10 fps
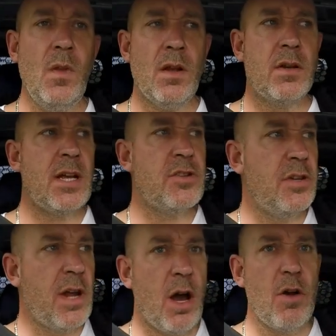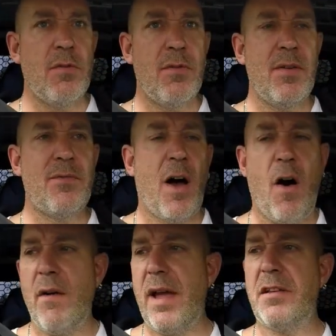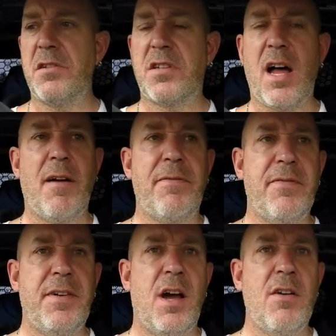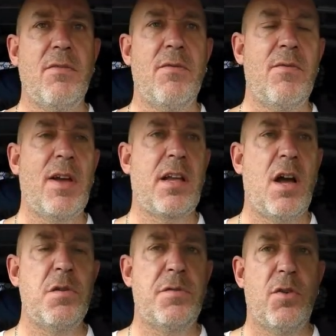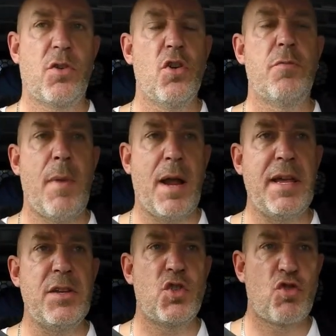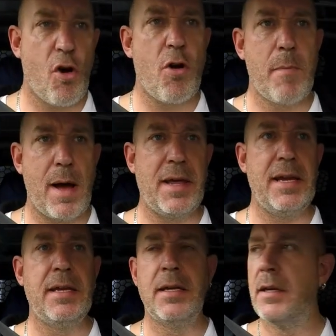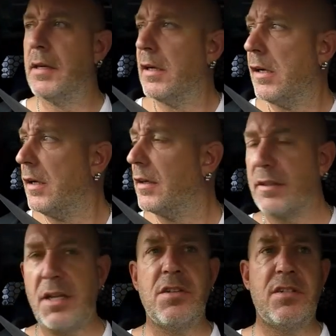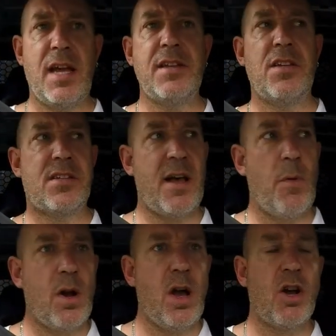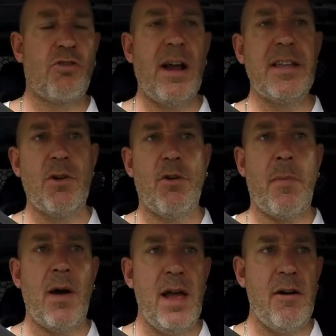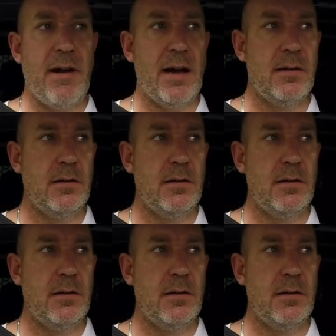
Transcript: Because as you know, the, the high end stuff, you know, that goes for good money, strong money, doesn't tend to sell a, a great deal in my area.